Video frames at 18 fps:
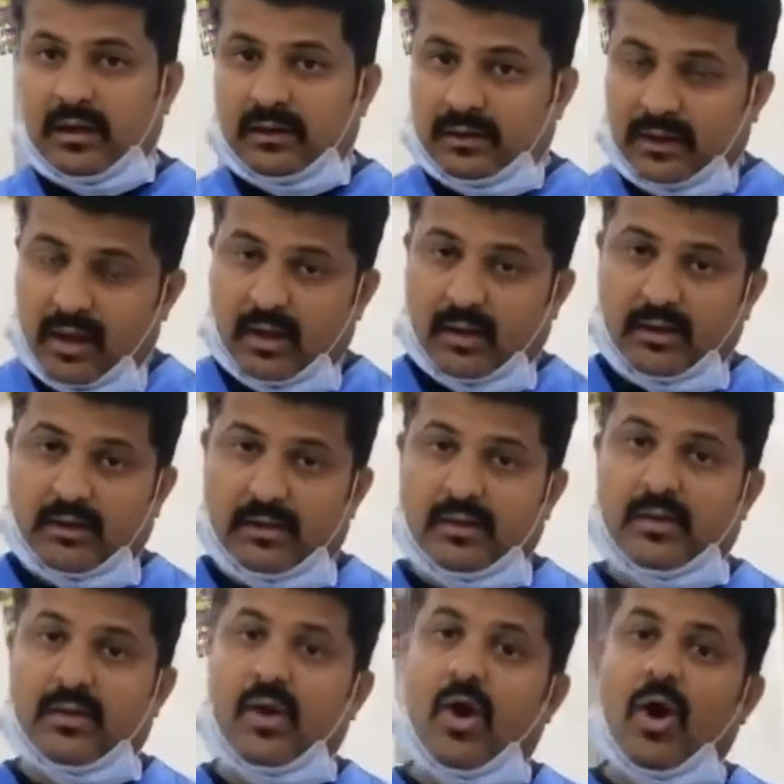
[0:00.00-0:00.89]
tongue,
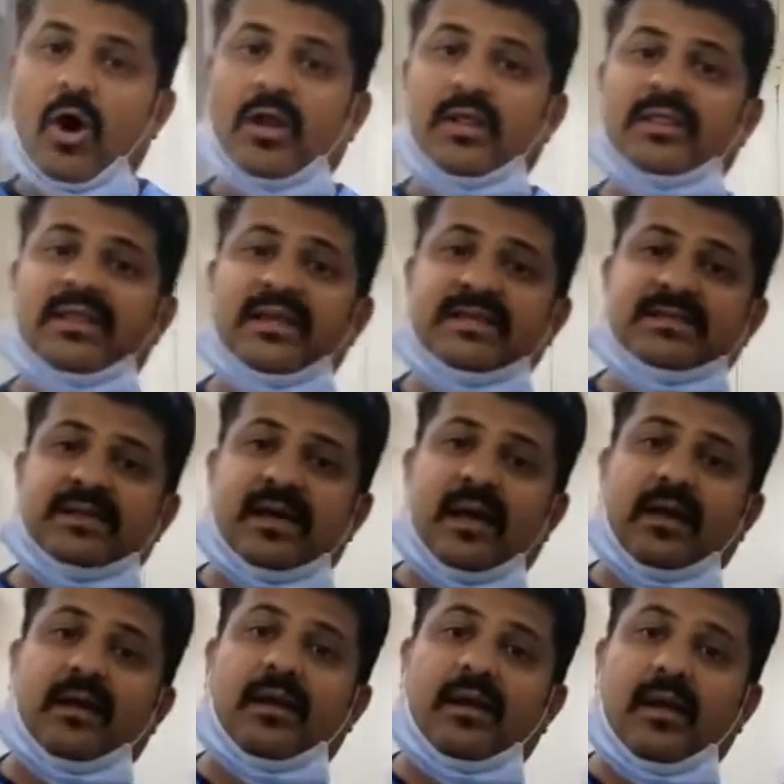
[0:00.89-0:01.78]
all these
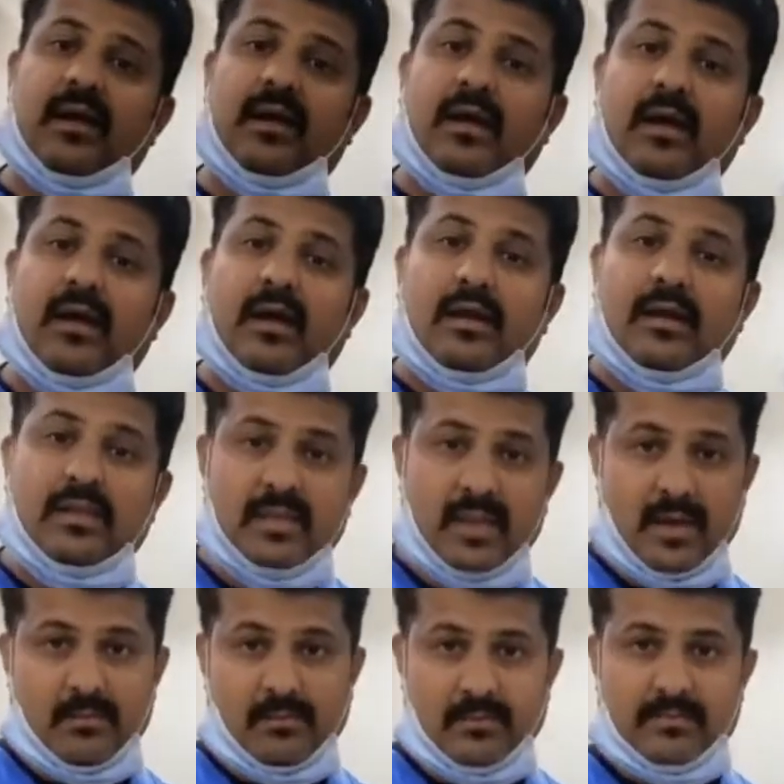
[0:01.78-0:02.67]
are
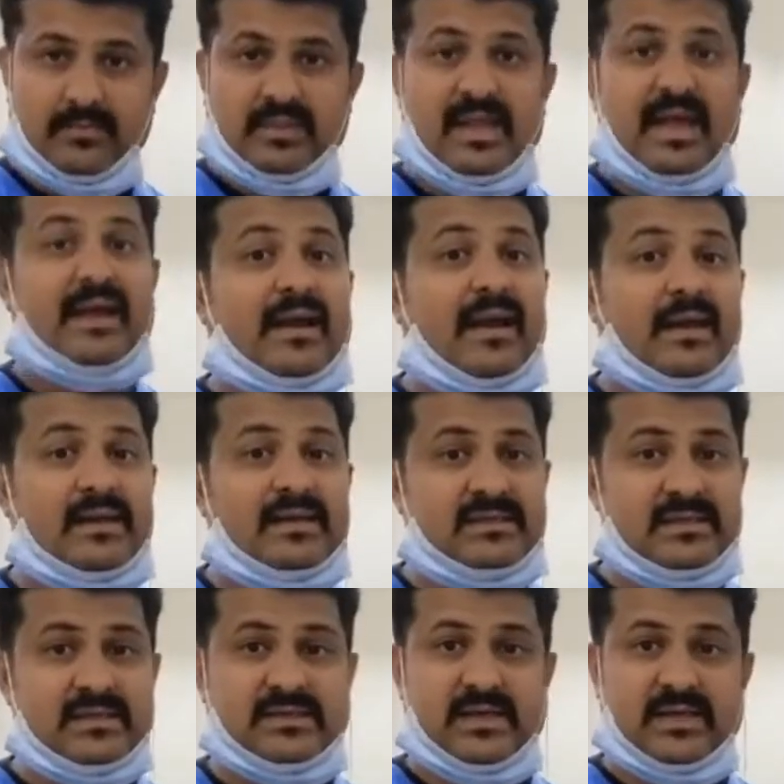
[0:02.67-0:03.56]
numb, they
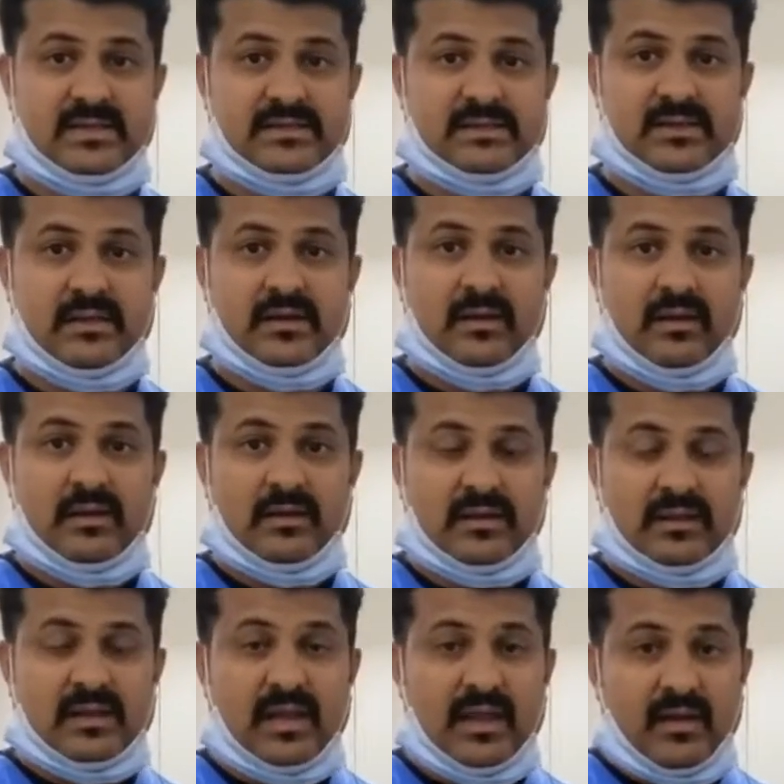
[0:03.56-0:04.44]
anesthetized.
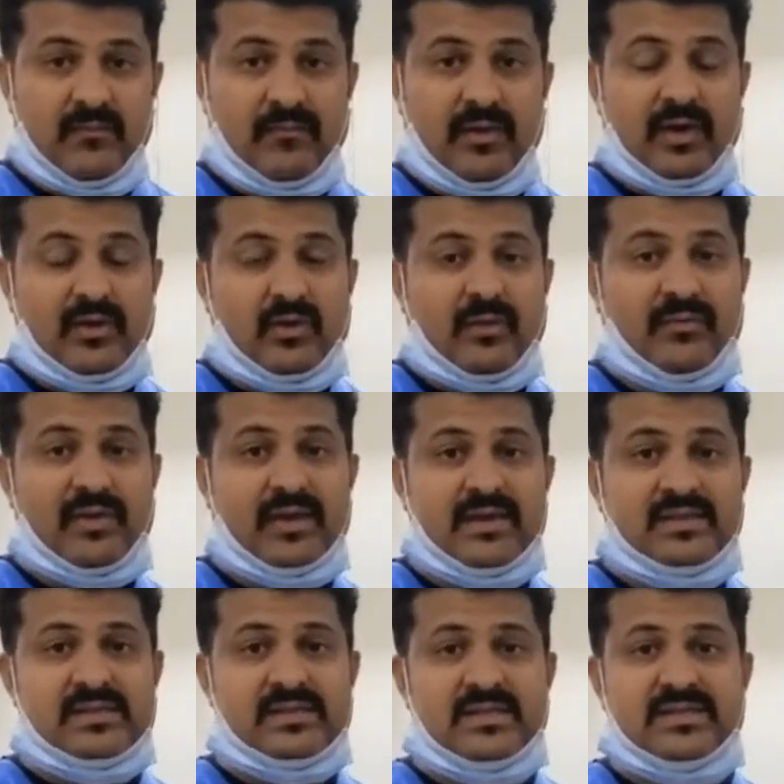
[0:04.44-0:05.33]
The effect of
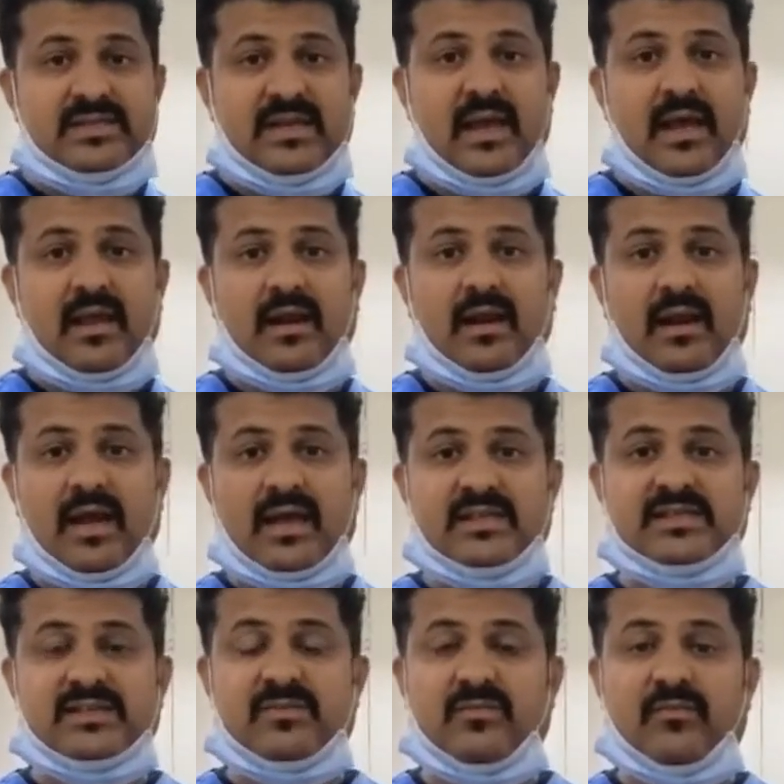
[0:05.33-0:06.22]
anesthesia
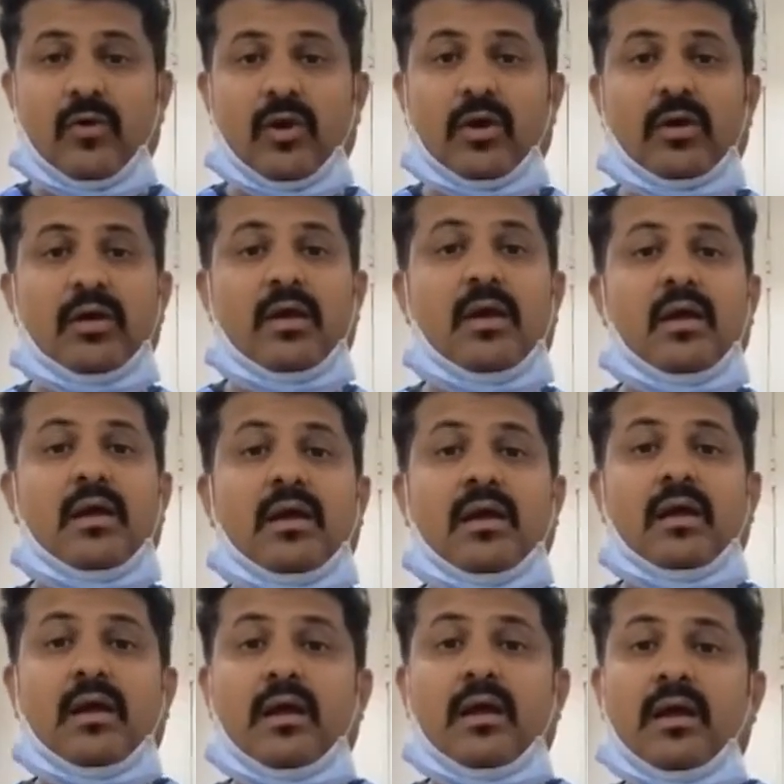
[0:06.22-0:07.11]
lasts for
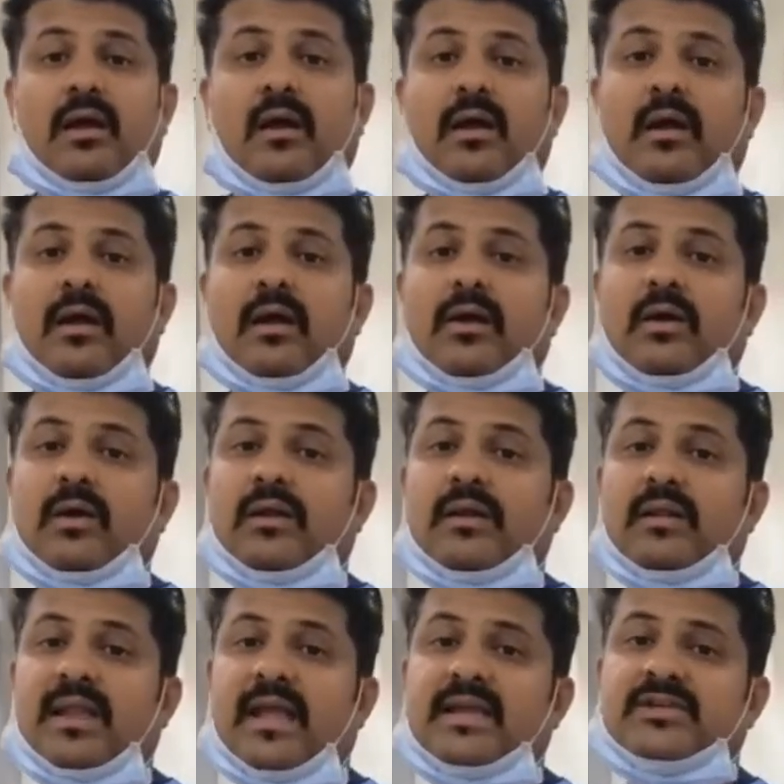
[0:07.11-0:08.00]

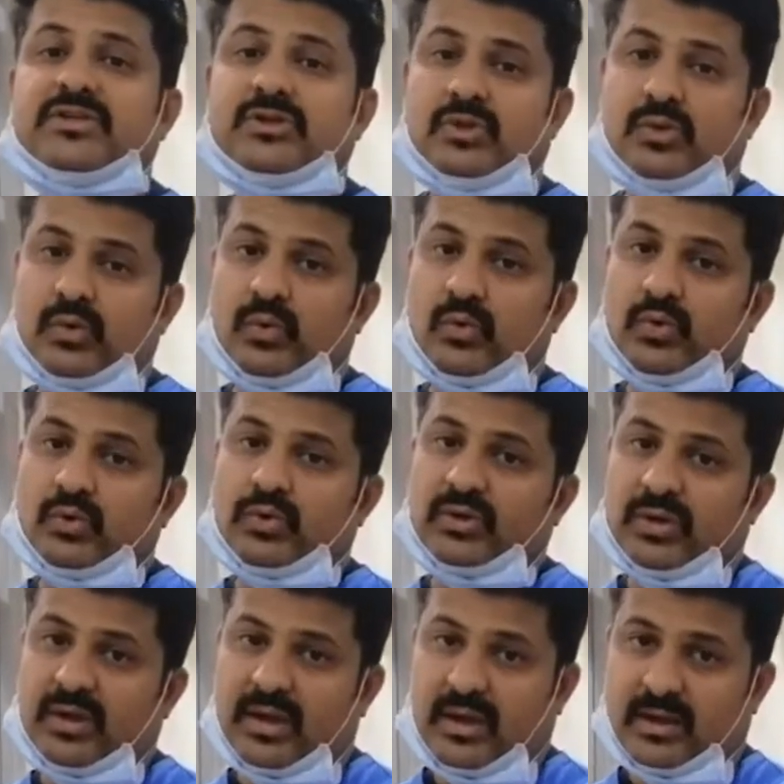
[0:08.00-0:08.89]
next 2 to
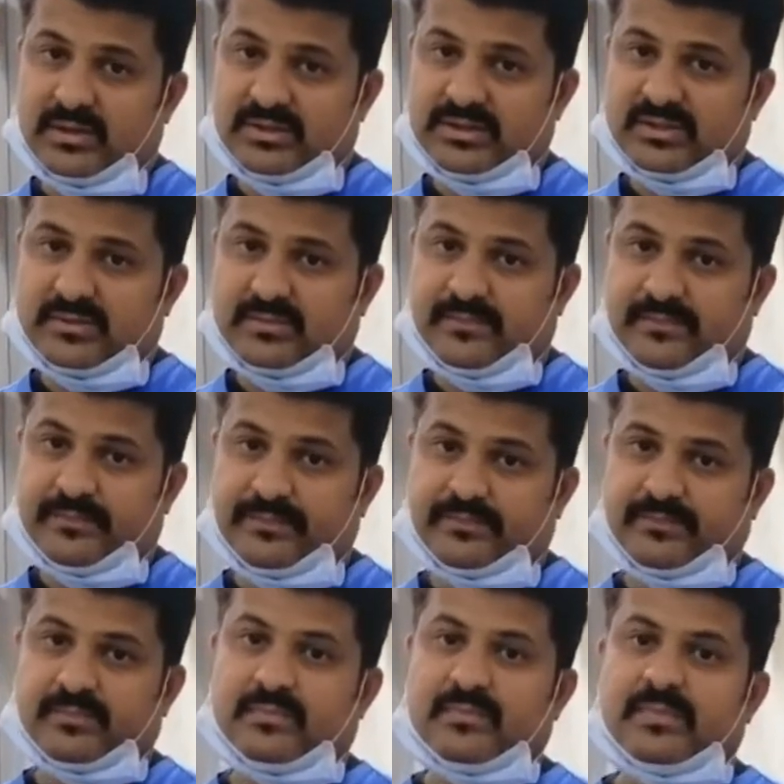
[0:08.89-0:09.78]
3 hours.
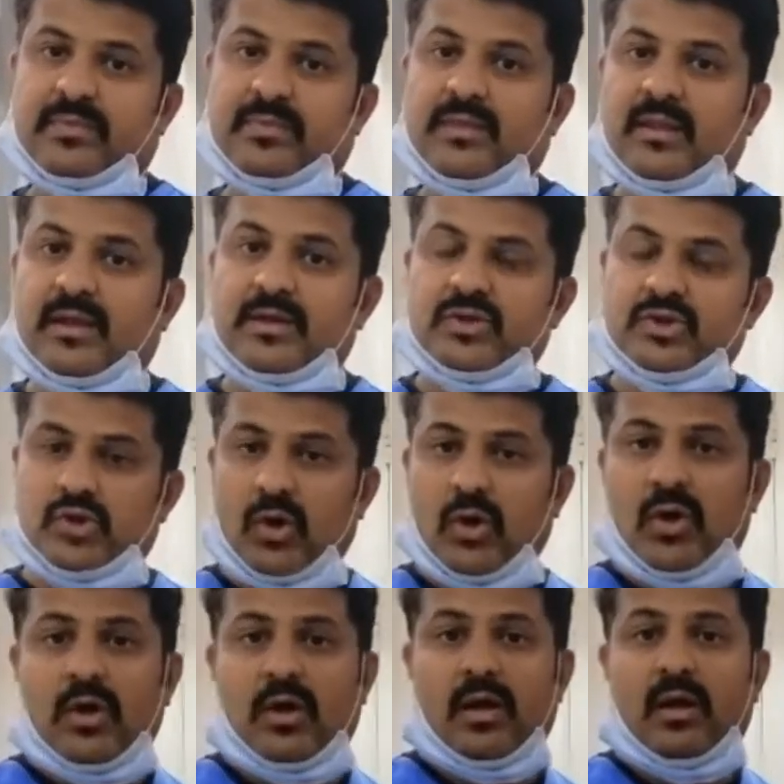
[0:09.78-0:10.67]

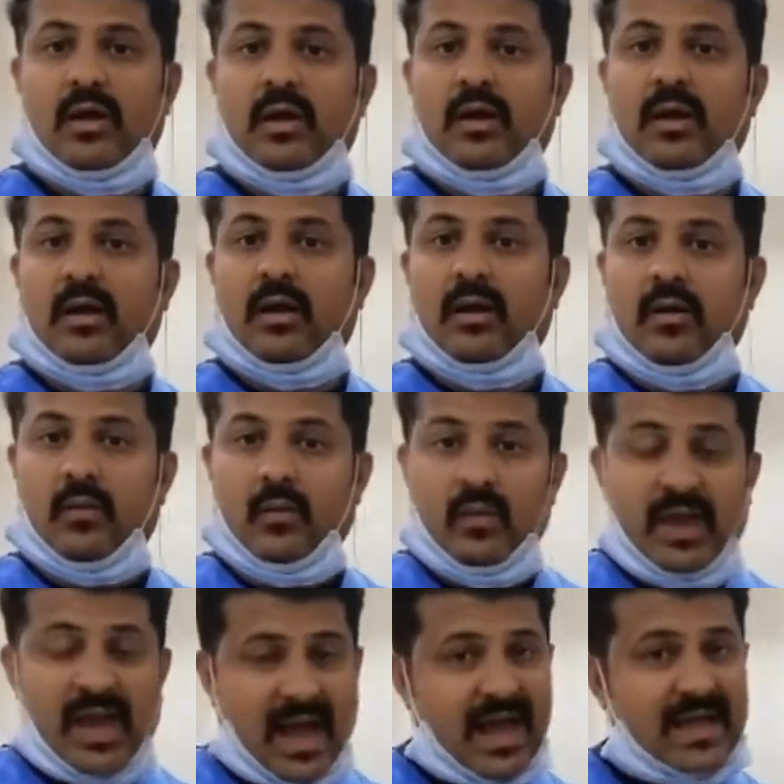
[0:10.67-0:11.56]
So
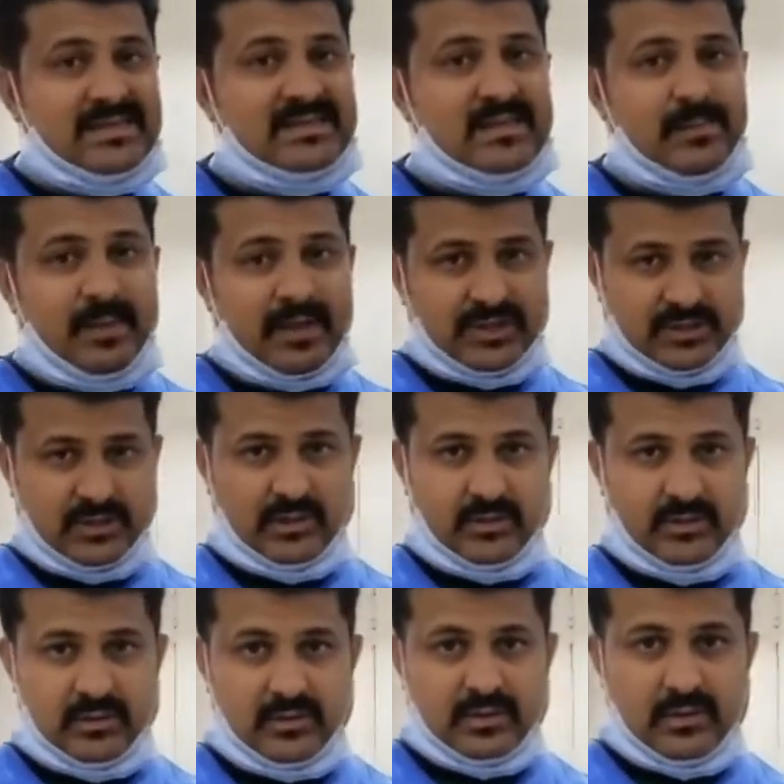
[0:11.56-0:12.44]
we ask the
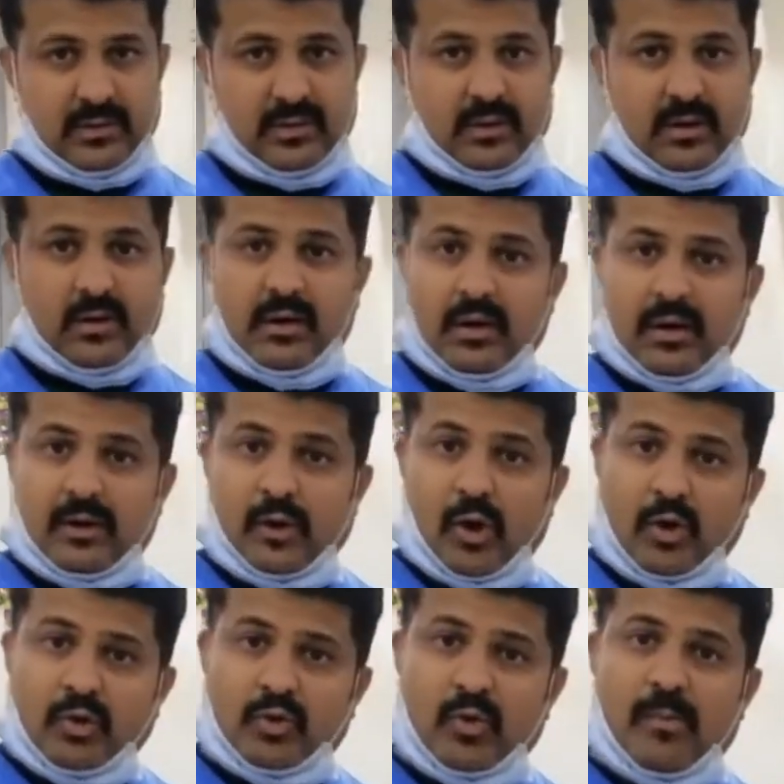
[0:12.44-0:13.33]
patient
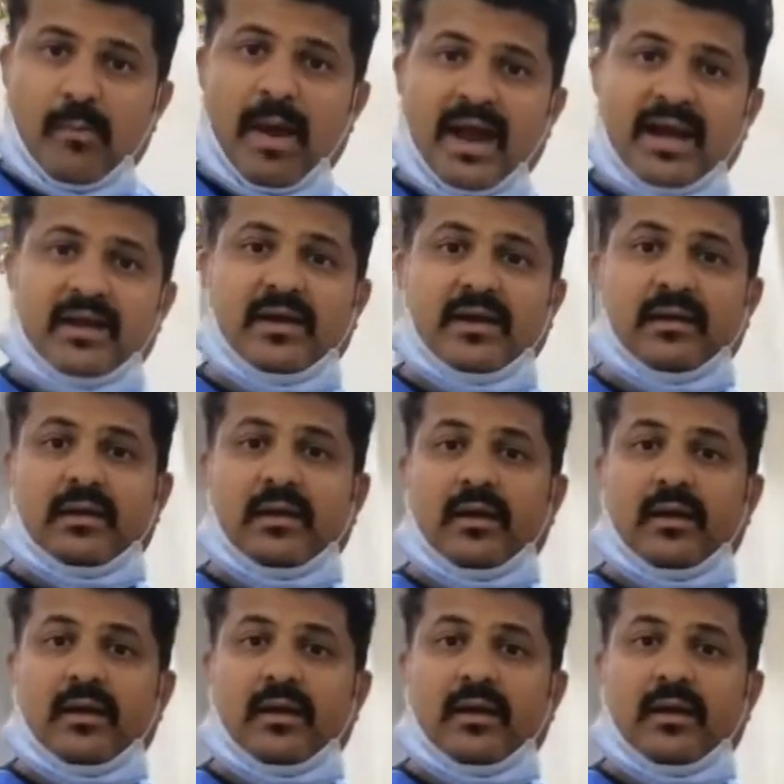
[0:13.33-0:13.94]
not to bite